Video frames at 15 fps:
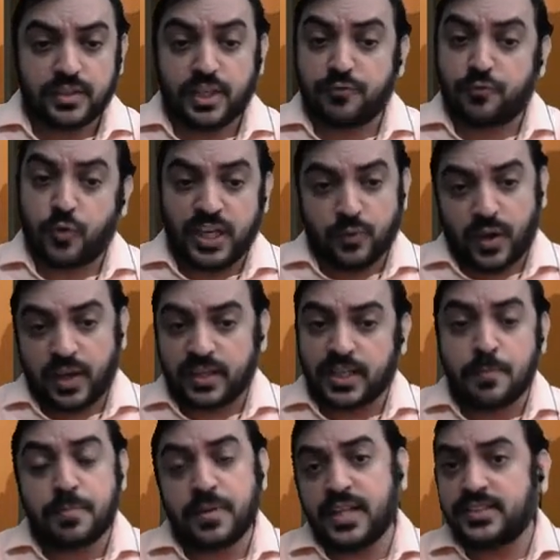If only one
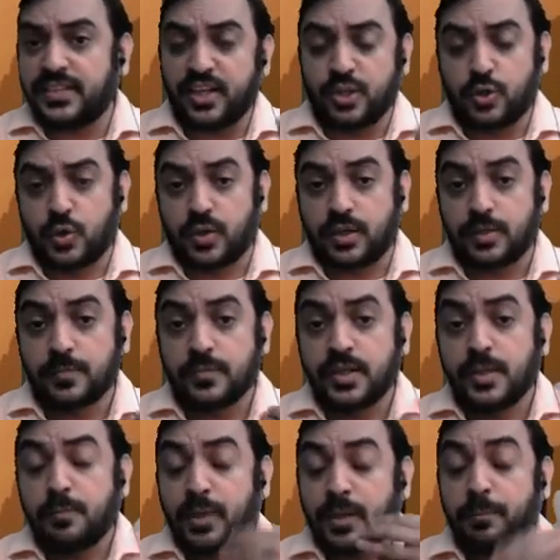company is there, good.
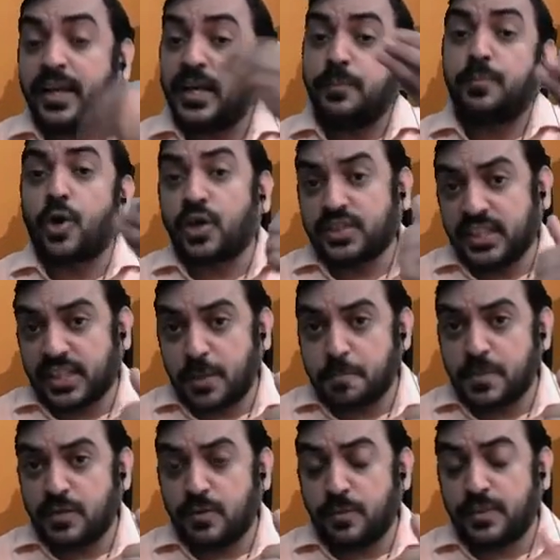But many proxy
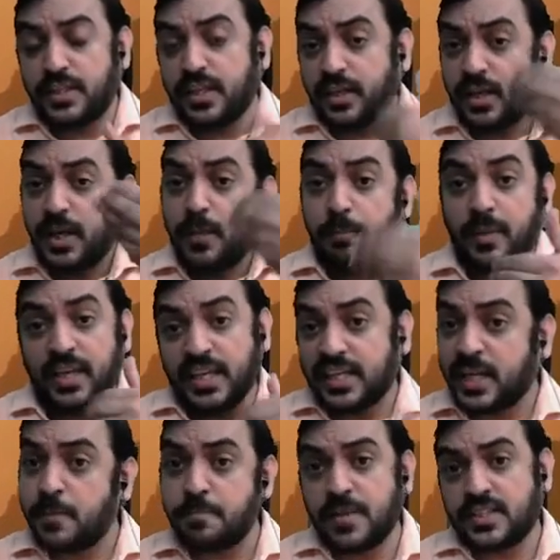company will be there, many
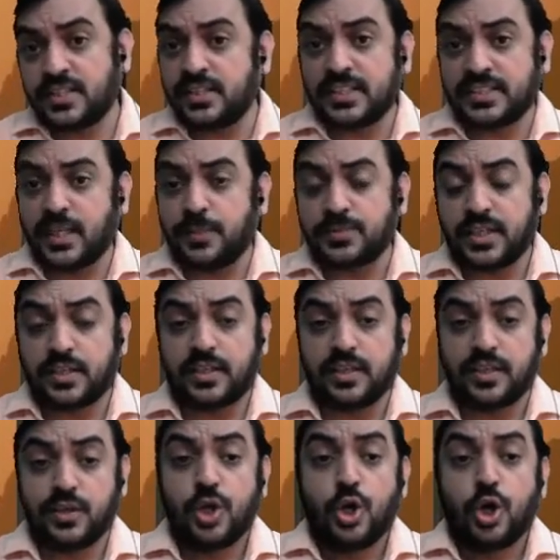companies in the same
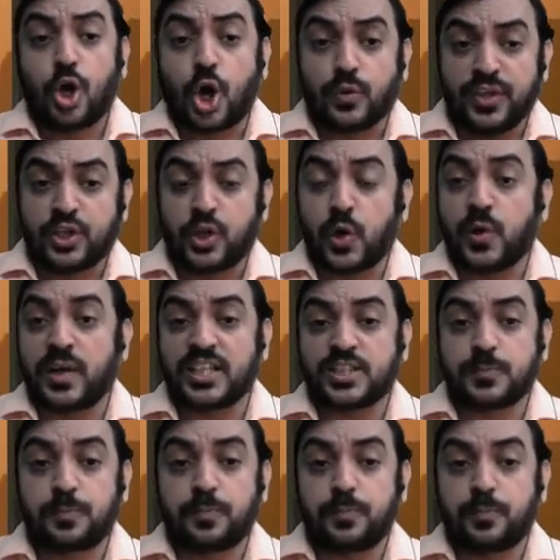sector, or we call it as
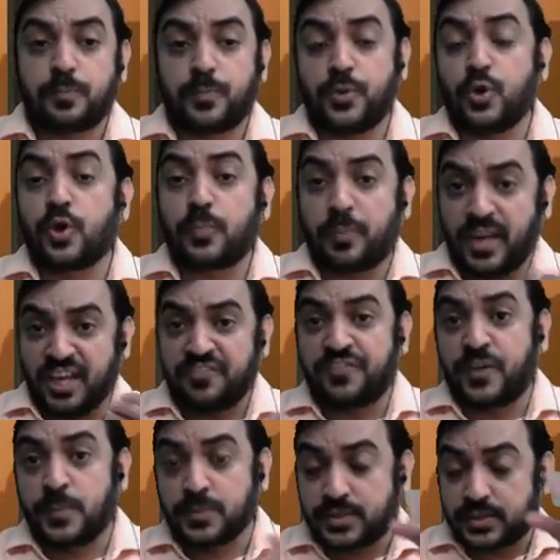pure play
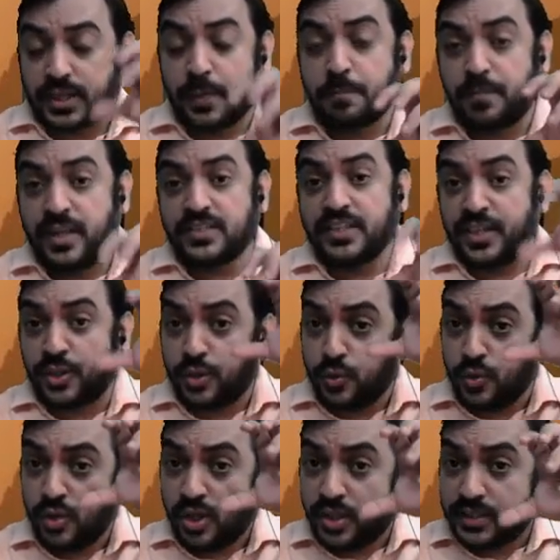firms, companies
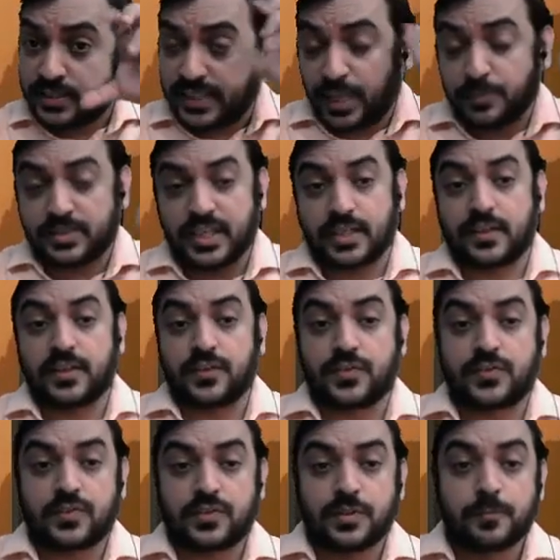into same
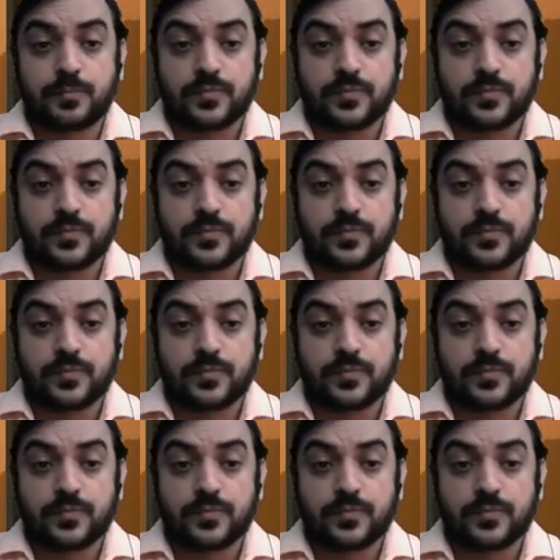sectors.